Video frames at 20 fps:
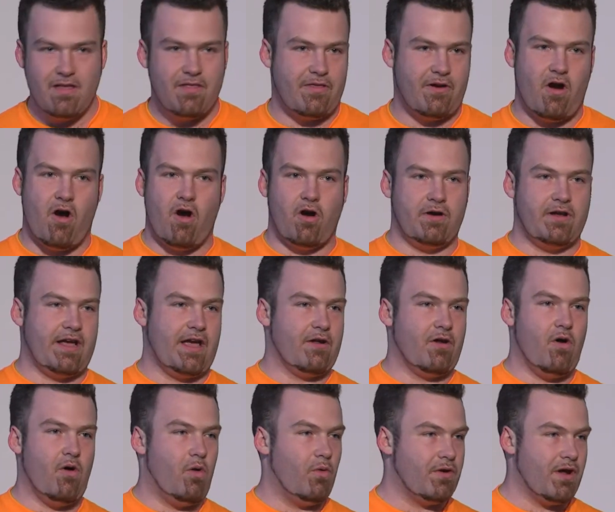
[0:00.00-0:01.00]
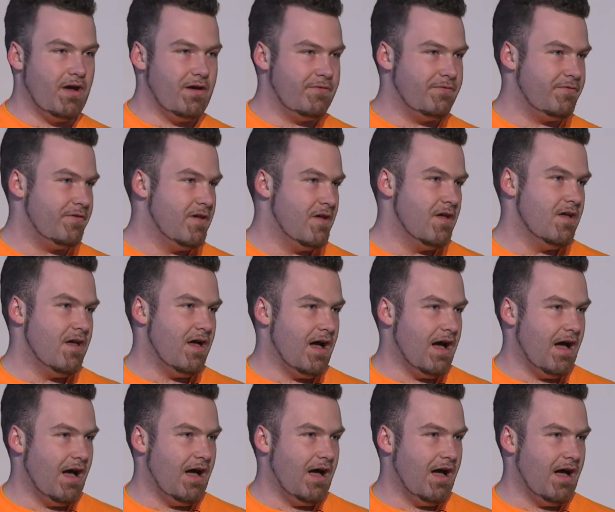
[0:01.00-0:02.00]
They're hard to get a hold of.
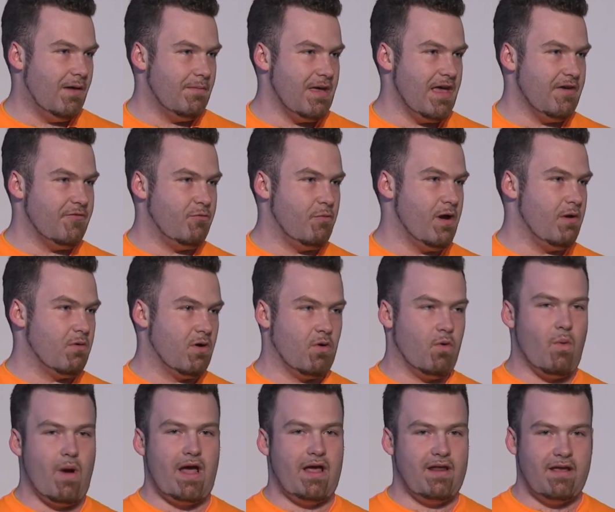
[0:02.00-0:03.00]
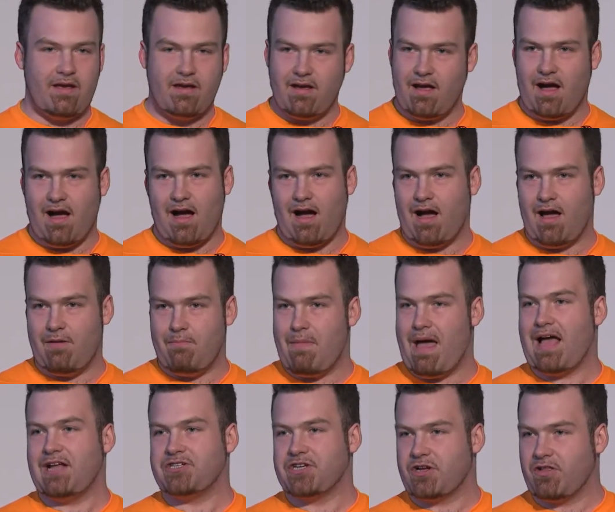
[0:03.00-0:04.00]
Um, if we were waiting on
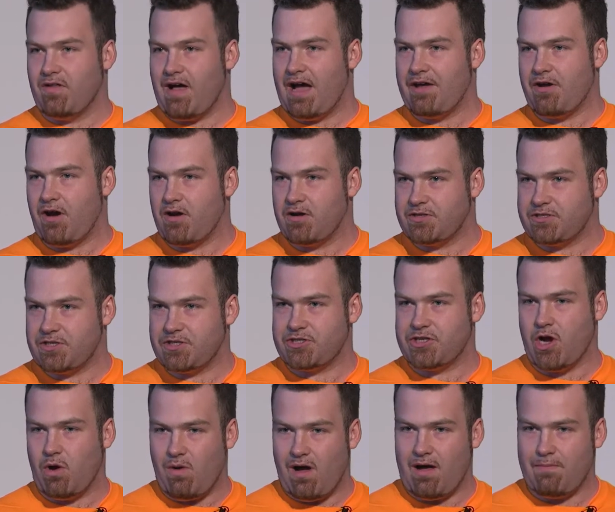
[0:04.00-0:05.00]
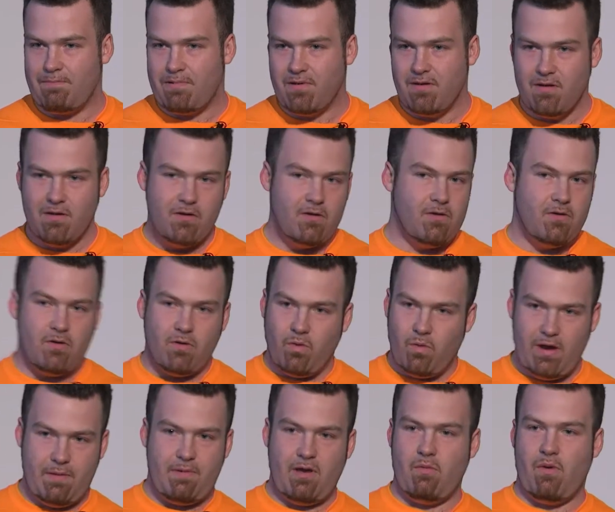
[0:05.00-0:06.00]
magic LiDARs to show up,
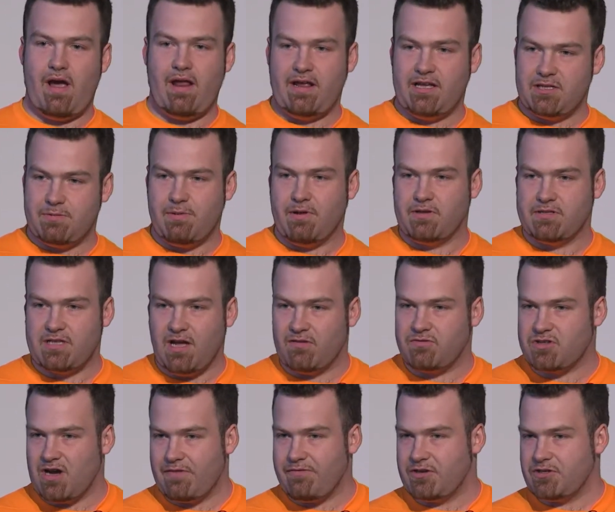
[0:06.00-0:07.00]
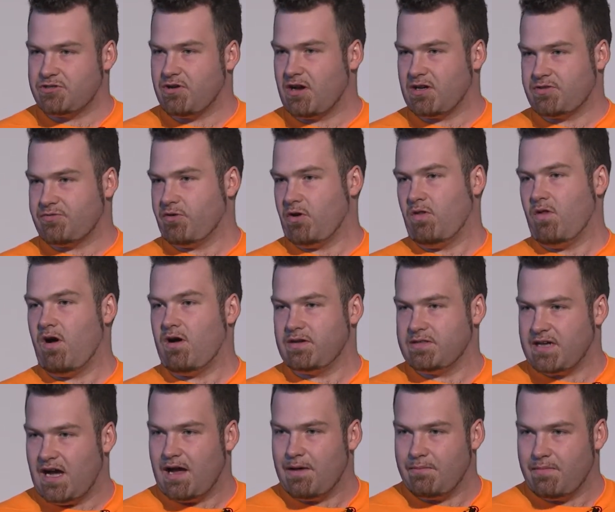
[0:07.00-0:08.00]
we'd be waiting to build self-driving trucks for a
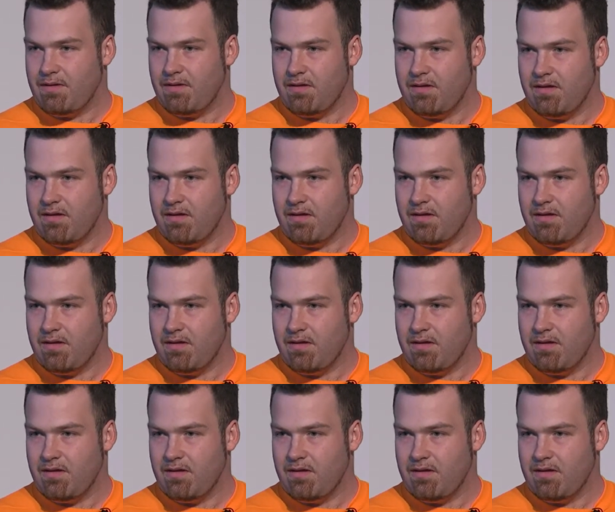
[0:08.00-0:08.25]
long time.